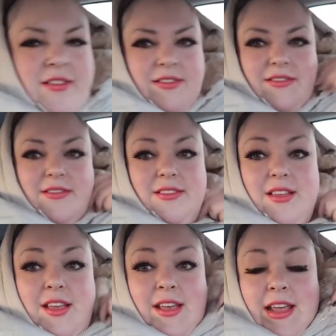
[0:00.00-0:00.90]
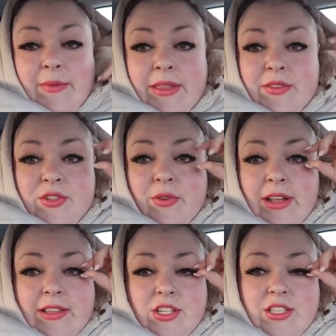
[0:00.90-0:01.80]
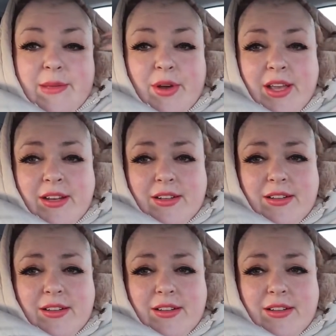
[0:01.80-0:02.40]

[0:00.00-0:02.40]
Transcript: Faced. Like anyway, those new clean. eyelashes I bought.